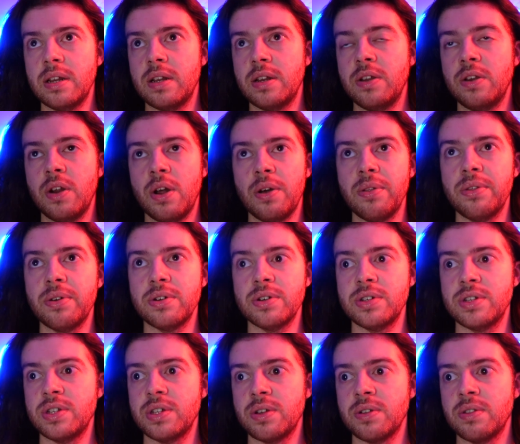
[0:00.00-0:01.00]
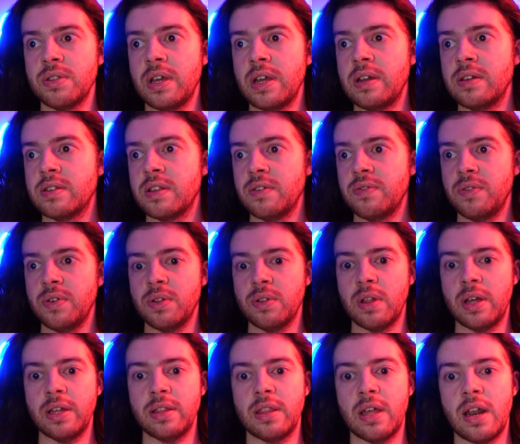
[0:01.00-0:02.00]
And, you know, there's still things I feel
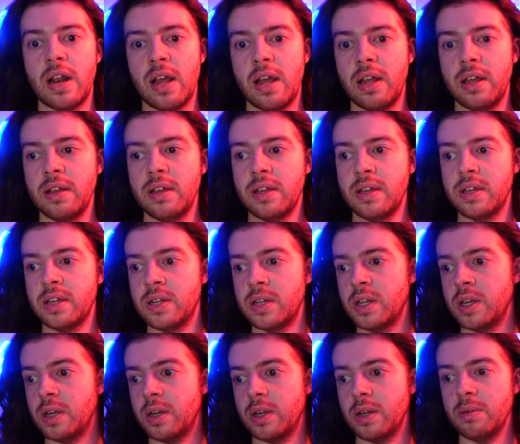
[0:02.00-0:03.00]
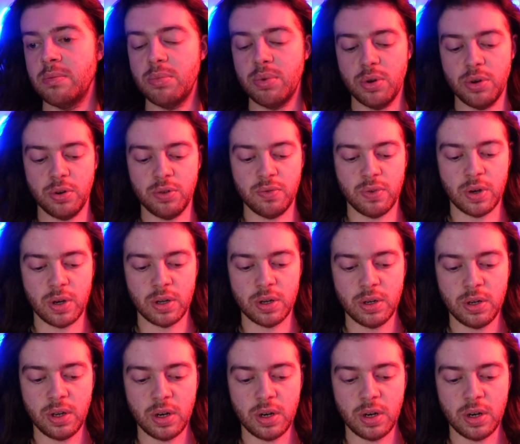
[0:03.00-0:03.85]
like that I can improve on,